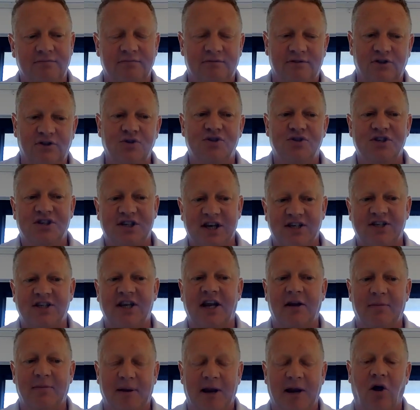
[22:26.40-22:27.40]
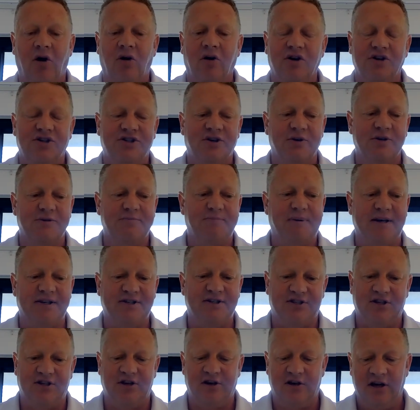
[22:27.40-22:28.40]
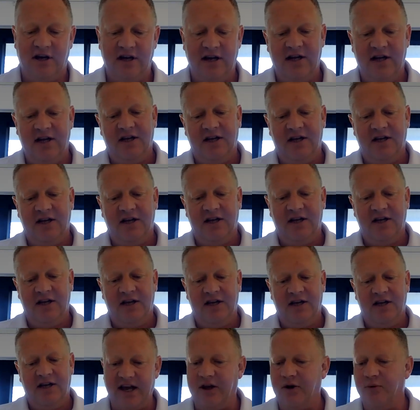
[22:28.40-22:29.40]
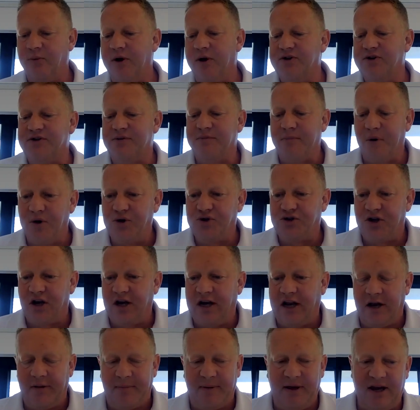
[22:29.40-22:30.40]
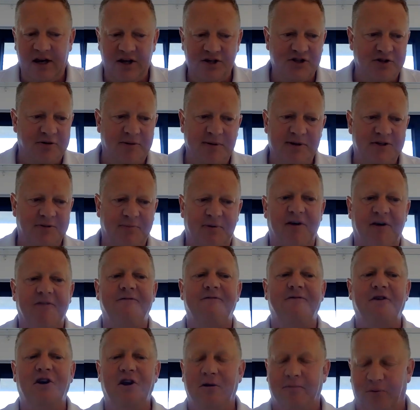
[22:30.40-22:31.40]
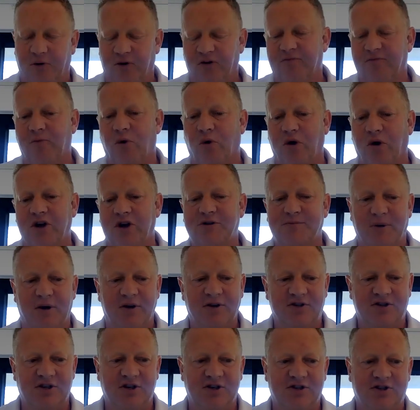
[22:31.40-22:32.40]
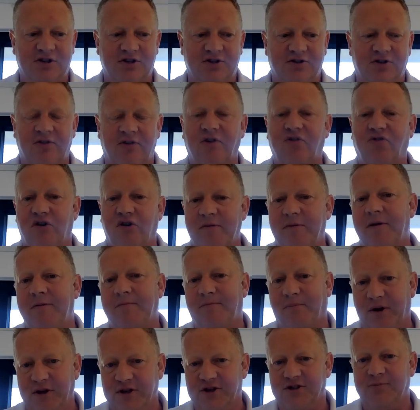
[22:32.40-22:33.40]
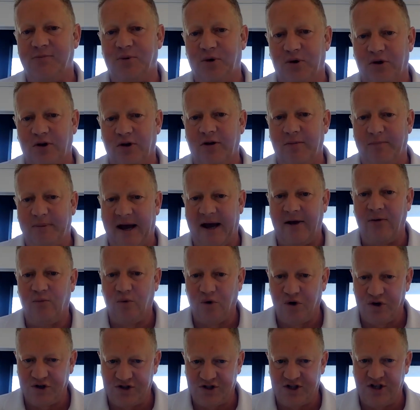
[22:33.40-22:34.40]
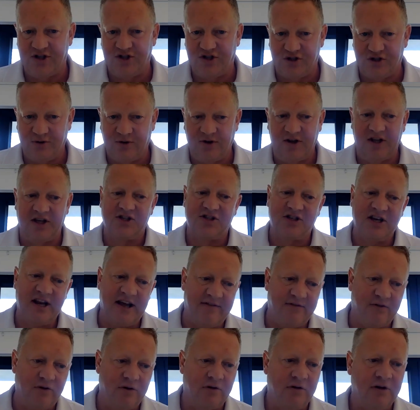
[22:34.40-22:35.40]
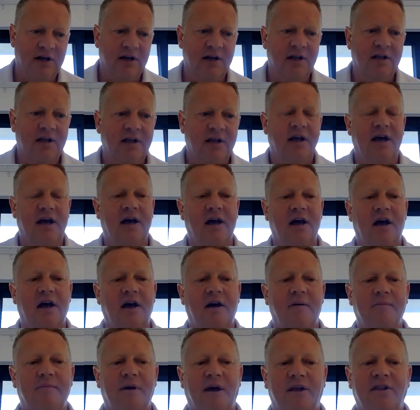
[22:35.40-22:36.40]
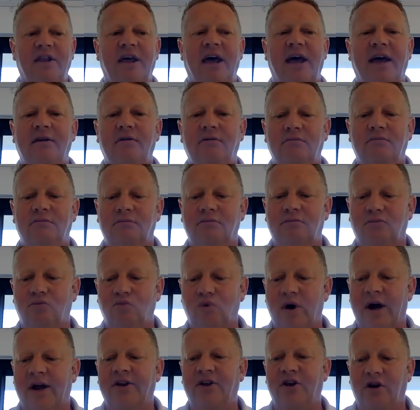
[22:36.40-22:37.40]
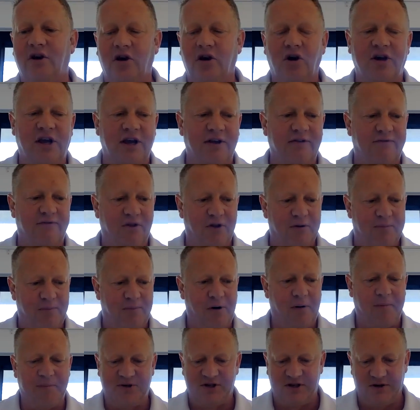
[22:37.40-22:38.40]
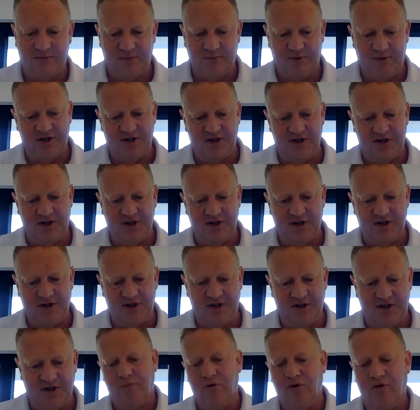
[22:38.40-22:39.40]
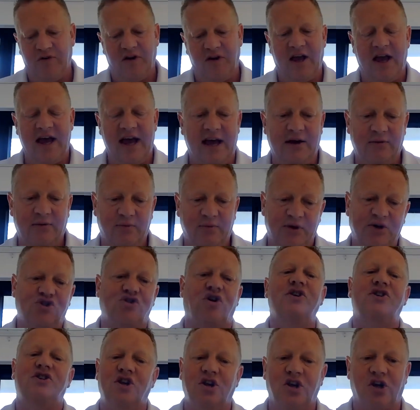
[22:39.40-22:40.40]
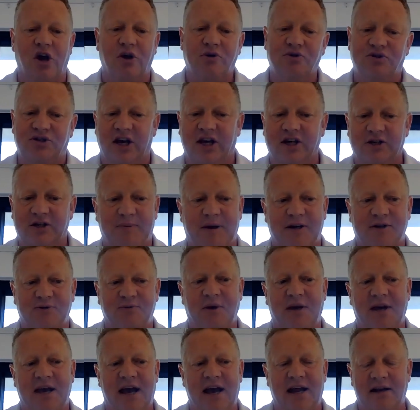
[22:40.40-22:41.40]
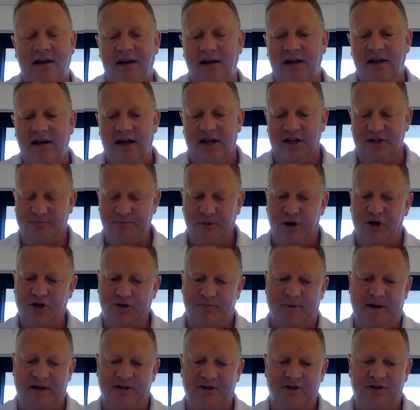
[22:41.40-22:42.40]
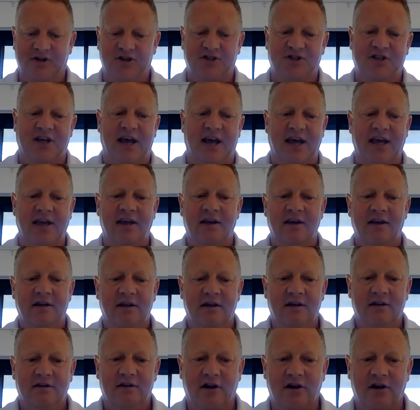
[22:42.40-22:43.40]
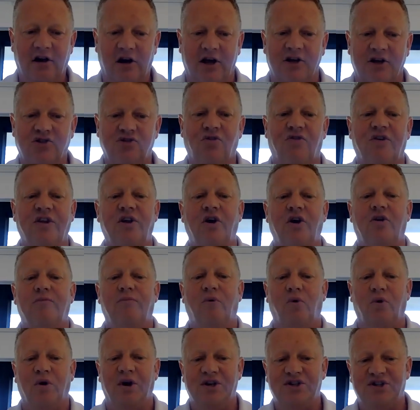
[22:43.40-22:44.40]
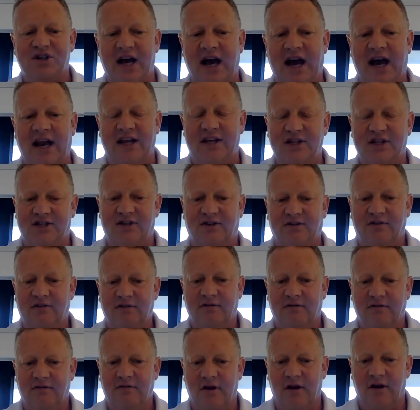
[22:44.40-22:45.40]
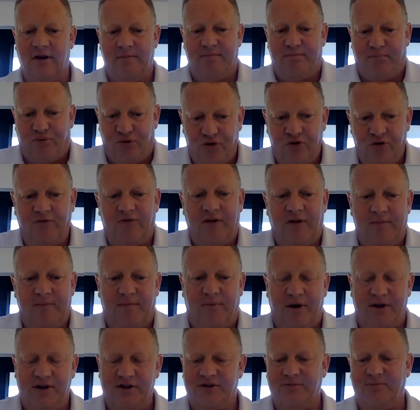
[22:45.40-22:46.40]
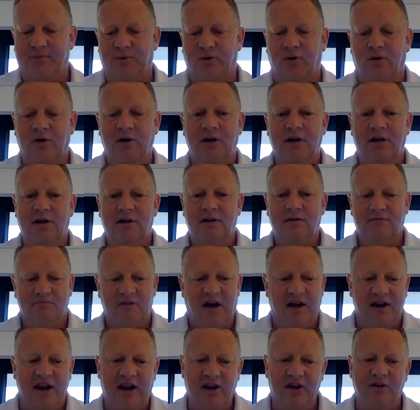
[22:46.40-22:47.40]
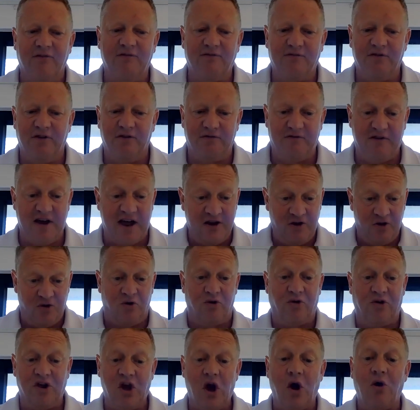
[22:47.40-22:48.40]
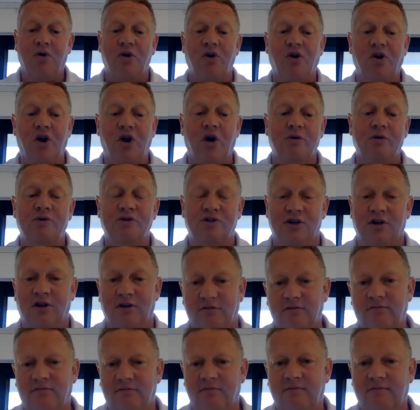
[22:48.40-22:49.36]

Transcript: usually takes a little bit longer. So it's best to just get the wheels in motion a little bit. It doesn't need to be a fully approved mortgage, but just a sort of agreement in principle that the bank would assist you at this level. And then when you're looking for the property and we say, right, we're moving ahead, we try to negotiate as best we can. And it's much better to say the client's already got a mortgage and it's approved in principle. And then the vendor, the owner, knows that